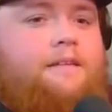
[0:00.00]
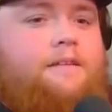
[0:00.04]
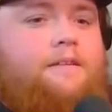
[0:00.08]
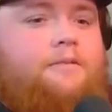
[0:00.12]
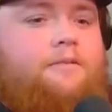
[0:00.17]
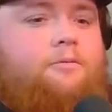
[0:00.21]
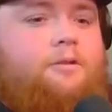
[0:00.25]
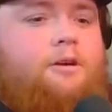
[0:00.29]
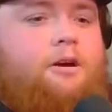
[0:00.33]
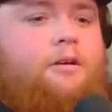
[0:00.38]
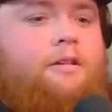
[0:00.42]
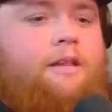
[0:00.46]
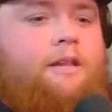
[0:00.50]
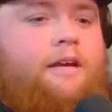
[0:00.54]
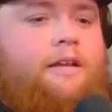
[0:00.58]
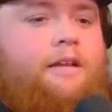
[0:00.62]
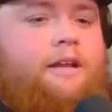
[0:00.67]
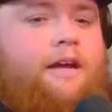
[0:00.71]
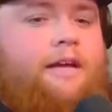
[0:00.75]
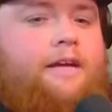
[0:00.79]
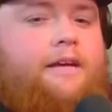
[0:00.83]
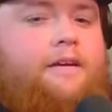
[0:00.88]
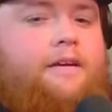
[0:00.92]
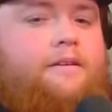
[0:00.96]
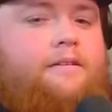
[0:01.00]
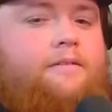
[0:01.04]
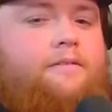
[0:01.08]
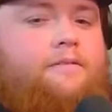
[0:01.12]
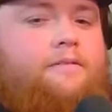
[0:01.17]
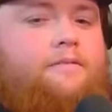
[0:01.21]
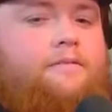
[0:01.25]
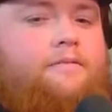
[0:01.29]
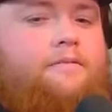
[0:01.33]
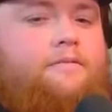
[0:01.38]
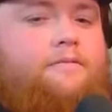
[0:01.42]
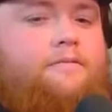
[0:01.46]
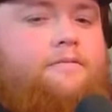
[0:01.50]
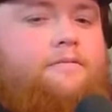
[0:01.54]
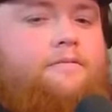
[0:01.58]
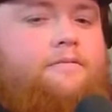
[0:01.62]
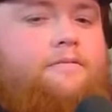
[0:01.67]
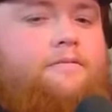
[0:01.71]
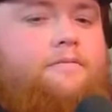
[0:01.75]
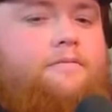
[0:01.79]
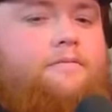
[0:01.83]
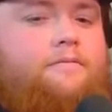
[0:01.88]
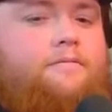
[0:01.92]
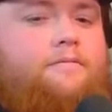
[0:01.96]
where are they like
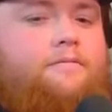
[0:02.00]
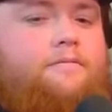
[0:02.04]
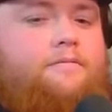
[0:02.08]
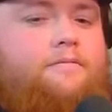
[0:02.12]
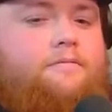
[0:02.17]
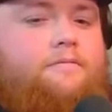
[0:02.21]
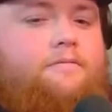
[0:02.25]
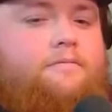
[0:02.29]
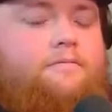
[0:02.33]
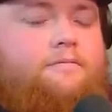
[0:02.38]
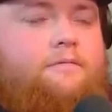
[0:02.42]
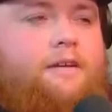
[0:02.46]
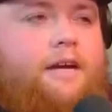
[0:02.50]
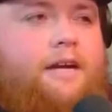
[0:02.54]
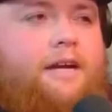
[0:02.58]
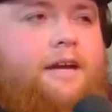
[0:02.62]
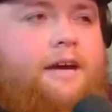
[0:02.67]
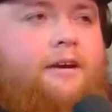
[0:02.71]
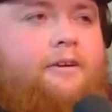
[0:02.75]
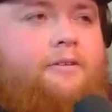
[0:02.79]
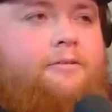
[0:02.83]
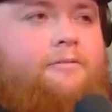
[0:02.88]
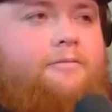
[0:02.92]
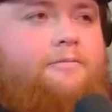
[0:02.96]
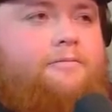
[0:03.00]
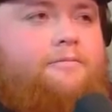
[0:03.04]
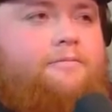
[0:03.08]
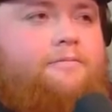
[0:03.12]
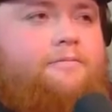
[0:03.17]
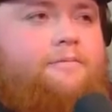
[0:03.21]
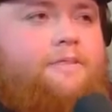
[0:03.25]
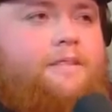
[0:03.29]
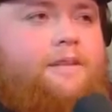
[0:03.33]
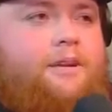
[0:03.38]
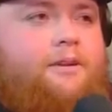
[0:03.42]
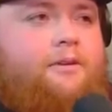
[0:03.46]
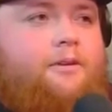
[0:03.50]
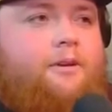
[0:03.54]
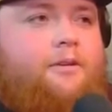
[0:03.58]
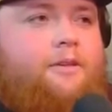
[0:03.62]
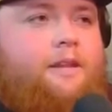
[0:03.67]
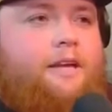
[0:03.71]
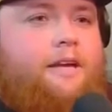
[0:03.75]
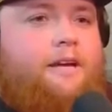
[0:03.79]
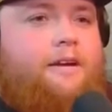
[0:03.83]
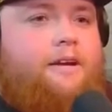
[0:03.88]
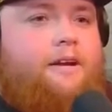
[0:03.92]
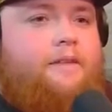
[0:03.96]
right now? Are
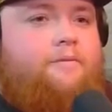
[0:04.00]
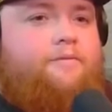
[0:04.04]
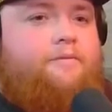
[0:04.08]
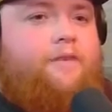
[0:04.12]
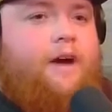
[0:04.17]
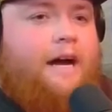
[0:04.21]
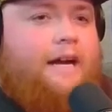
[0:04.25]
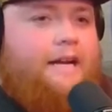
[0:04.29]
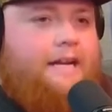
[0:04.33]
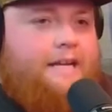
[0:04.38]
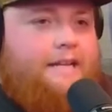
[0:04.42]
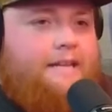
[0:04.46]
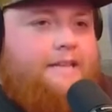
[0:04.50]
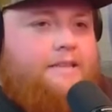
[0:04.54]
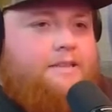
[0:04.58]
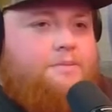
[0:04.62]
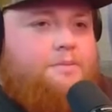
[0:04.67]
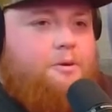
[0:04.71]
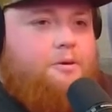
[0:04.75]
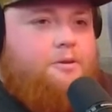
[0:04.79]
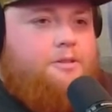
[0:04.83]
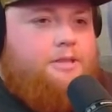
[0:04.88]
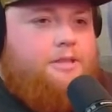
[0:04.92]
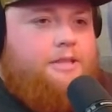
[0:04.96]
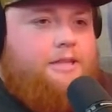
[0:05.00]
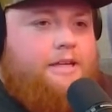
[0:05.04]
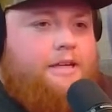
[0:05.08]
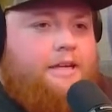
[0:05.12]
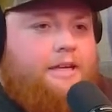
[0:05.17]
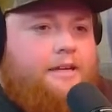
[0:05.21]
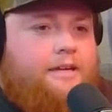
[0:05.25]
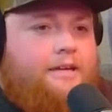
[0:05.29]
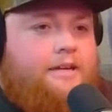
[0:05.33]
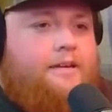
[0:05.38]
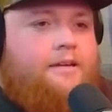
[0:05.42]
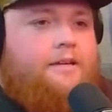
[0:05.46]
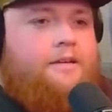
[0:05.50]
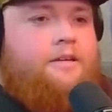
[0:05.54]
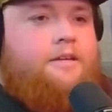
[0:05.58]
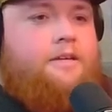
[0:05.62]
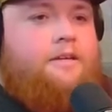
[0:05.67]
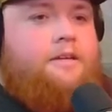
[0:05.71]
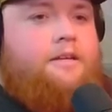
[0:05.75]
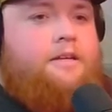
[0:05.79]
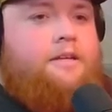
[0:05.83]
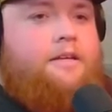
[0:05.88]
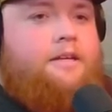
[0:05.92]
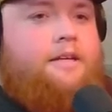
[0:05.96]
they inviting this person in?
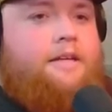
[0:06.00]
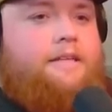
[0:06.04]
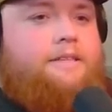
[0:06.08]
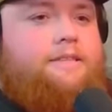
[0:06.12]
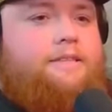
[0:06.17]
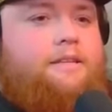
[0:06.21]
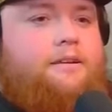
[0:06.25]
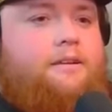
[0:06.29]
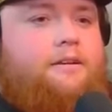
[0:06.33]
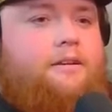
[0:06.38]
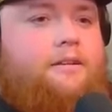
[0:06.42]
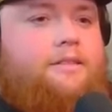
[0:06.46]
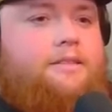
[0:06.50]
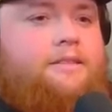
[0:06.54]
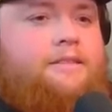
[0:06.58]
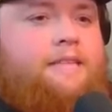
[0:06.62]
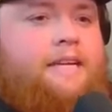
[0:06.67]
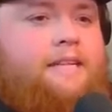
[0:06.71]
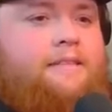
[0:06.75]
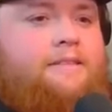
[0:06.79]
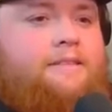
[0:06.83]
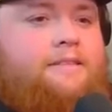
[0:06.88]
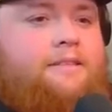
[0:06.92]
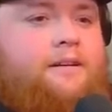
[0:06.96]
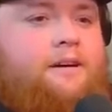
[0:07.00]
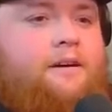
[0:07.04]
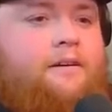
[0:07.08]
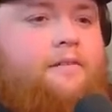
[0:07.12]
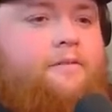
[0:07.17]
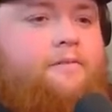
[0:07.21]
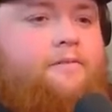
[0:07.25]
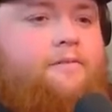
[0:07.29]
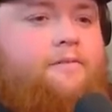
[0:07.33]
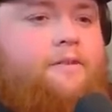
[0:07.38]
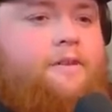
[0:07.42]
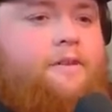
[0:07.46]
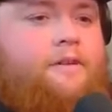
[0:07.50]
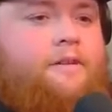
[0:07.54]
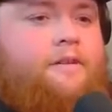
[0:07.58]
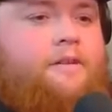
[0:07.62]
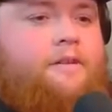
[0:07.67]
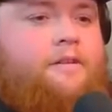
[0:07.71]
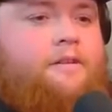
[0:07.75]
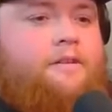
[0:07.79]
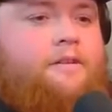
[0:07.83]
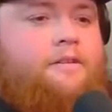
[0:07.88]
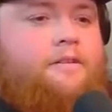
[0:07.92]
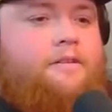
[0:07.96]
Is there a sense of
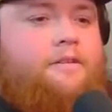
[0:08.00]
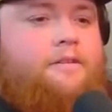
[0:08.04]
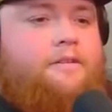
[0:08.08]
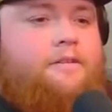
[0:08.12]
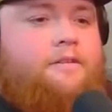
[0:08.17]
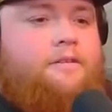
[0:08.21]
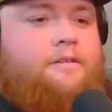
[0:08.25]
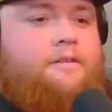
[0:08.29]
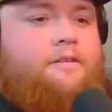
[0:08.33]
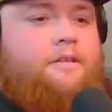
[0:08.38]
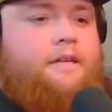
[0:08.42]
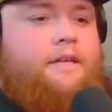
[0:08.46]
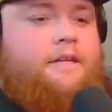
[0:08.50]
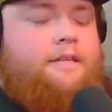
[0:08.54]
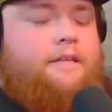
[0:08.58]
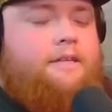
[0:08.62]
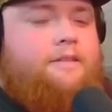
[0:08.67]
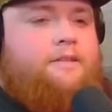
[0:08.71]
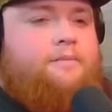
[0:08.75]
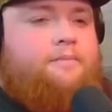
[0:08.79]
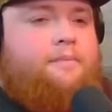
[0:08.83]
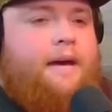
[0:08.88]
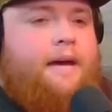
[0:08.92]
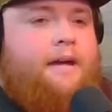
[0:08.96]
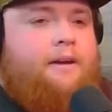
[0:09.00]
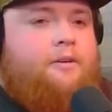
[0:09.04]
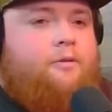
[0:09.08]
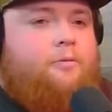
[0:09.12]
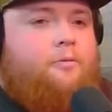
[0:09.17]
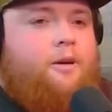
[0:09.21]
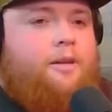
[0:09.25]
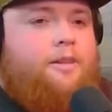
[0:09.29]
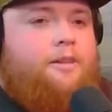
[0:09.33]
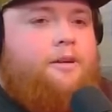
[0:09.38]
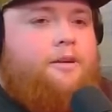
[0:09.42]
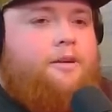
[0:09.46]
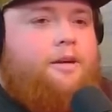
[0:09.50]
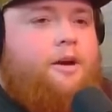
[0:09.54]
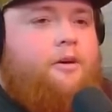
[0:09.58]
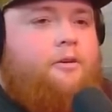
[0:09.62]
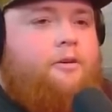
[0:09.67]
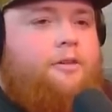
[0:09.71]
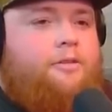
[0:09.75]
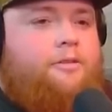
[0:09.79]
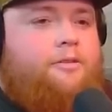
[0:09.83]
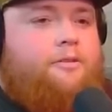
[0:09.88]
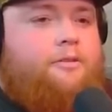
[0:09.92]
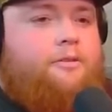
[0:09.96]
it doesn't matter what they're
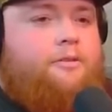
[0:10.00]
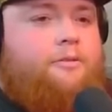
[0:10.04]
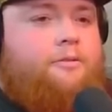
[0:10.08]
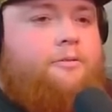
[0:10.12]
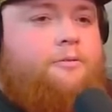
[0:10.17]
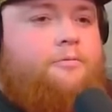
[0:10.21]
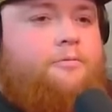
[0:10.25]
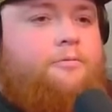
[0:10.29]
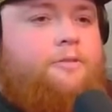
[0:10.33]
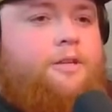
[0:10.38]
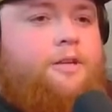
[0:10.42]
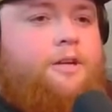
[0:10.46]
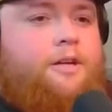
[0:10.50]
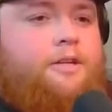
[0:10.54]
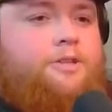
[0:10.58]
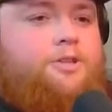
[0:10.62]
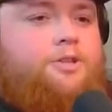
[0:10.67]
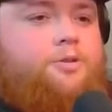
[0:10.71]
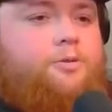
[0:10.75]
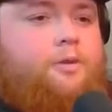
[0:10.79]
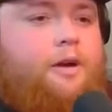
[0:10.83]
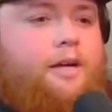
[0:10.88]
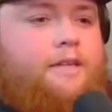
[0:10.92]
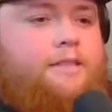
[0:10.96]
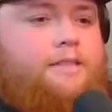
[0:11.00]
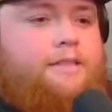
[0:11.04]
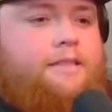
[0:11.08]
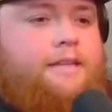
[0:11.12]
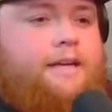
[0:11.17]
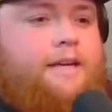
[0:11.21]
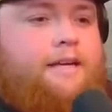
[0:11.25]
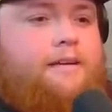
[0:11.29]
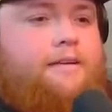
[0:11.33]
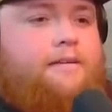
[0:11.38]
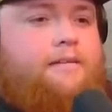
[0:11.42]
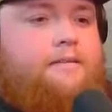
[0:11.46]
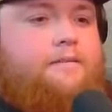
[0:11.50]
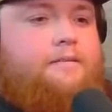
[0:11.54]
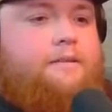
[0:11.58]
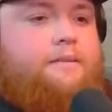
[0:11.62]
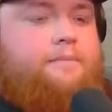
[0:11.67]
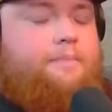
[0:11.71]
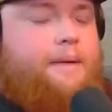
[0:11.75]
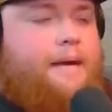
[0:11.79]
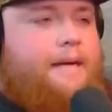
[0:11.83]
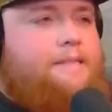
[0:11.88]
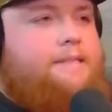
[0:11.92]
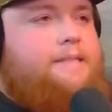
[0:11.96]
going through, they're going to trust that
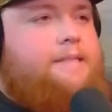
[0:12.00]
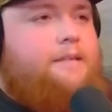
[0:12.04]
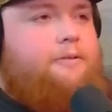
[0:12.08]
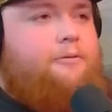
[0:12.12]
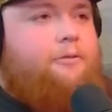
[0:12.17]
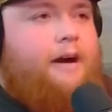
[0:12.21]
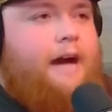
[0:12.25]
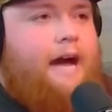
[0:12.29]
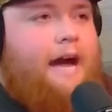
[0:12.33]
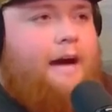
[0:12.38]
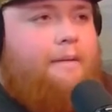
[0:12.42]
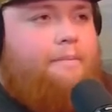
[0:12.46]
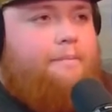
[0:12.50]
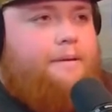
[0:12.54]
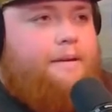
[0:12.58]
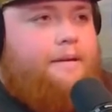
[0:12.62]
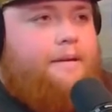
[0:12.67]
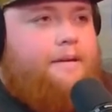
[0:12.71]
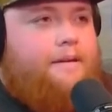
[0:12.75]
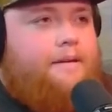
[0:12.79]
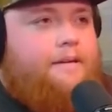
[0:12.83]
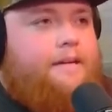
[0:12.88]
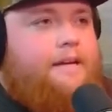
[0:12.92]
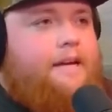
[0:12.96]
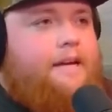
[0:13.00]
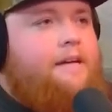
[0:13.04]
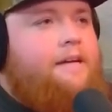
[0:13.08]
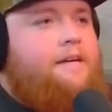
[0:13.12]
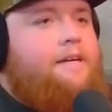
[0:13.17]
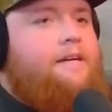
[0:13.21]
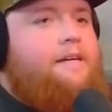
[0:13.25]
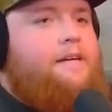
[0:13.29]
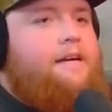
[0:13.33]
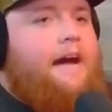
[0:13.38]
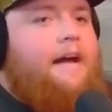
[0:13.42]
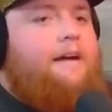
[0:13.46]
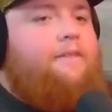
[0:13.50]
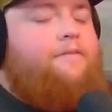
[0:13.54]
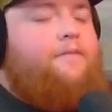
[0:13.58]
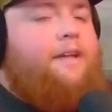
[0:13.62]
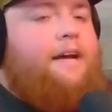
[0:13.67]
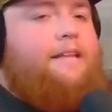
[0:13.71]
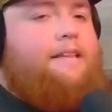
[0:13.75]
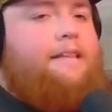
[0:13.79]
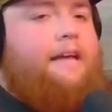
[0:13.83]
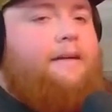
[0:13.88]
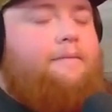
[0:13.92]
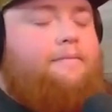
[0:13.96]
the best thing will happen? Kind of
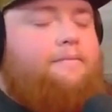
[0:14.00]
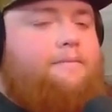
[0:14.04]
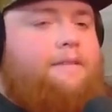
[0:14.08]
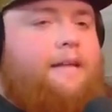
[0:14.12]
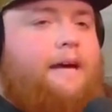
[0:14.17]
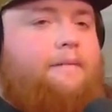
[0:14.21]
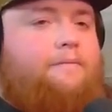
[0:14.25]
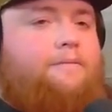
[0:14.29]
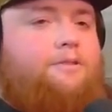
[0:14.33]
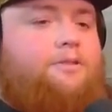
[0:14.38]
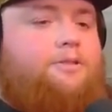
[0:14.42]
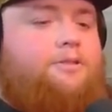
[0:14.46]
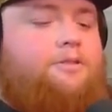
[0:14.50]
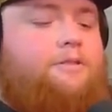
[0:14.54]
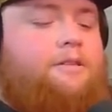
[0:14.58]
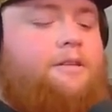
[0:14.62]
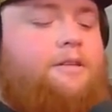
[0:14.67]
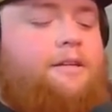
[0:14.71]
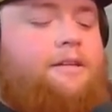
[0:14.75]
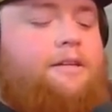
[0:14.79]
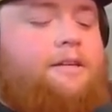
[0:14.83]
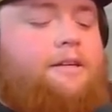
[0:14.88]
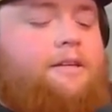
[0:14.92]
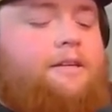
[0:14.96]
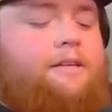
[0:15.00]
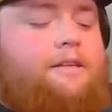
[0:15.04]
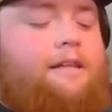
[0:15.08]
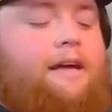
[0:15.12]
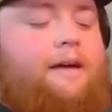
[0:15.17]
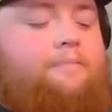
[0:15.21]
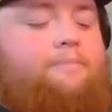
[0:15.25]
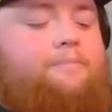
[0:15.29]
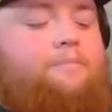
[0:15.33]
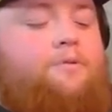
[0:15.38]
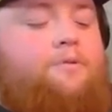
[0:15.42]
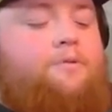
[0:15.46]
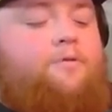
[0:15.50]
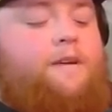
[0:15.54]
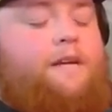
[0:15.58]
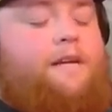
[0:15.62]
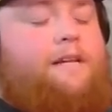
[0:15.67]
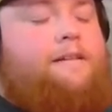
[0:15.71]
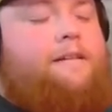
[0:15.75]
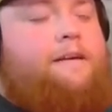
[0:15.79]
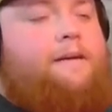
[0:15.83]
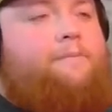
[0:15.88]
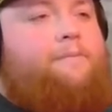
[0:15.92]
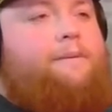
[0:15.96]
like that movie
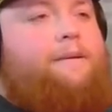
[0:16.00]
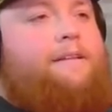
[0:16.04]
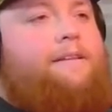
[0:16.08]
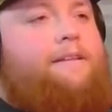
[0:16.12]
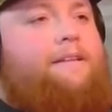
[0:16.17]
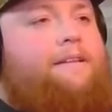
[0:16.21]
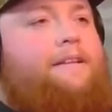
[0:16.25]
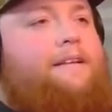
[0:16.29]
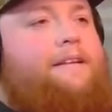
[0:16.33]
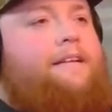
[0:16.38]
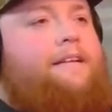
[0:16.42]
clip in